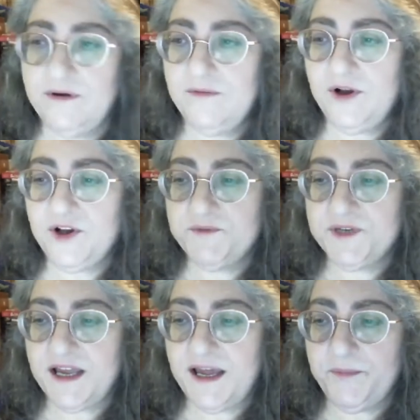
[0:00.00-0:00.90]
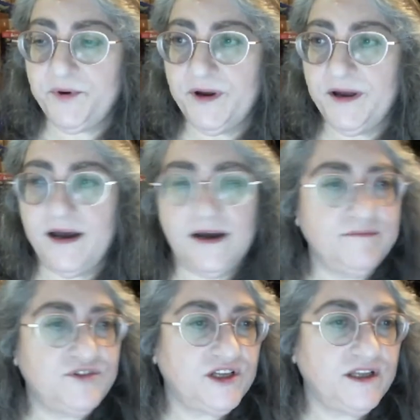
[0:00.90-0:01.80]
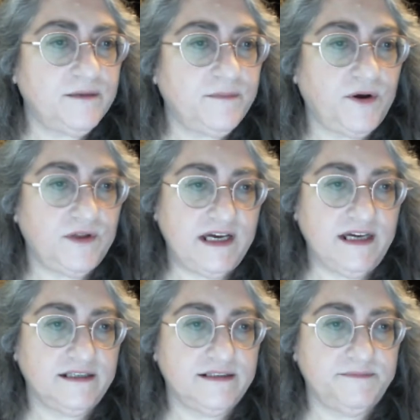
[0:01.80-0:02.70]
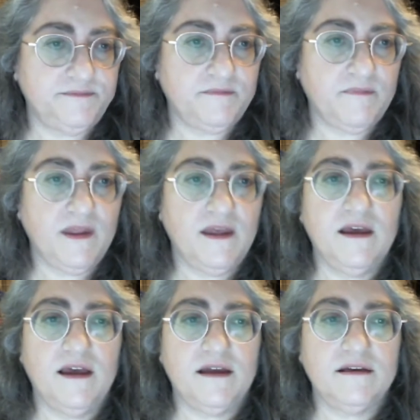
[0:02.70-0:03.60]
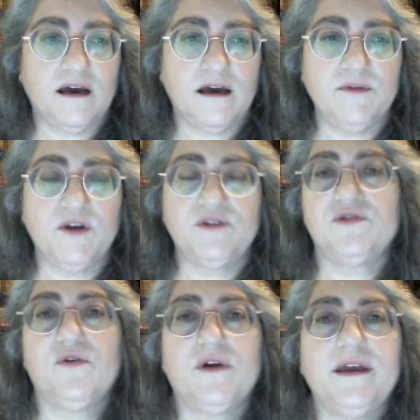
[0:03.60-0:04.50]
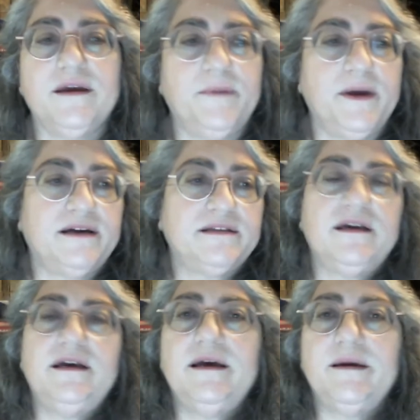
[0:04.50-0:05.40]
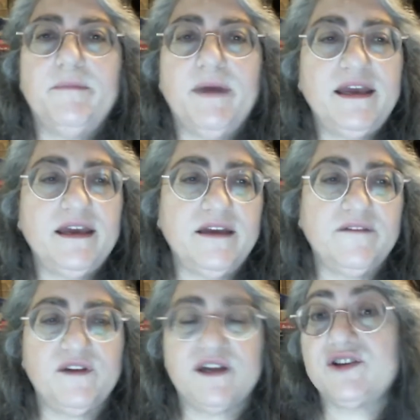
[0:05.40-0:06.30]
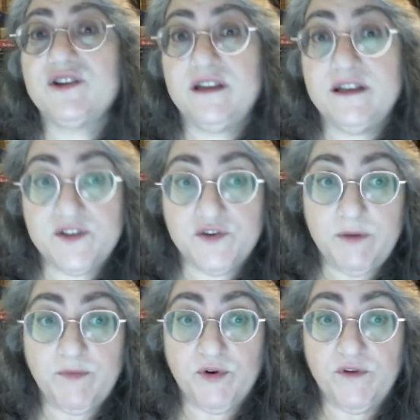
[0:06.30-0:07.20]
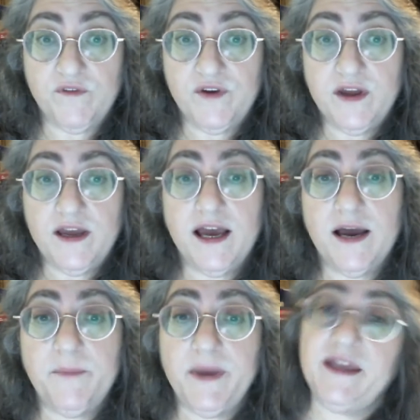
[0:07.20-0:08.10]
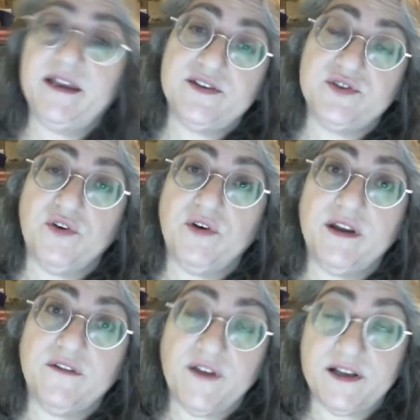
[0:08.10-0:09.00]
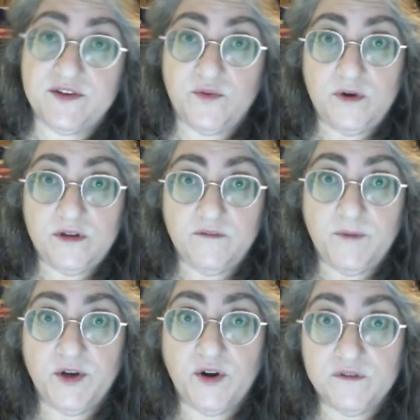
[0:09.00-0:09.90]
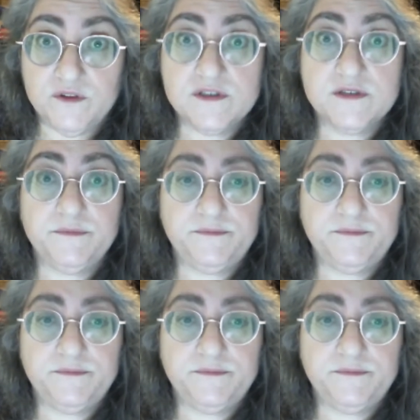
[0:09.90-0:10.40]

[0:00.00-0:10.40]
Welcome to Canberra. I'm Gillian Polack, and I'm talking about making fiction history proof, how being an historian affects the world of my novels.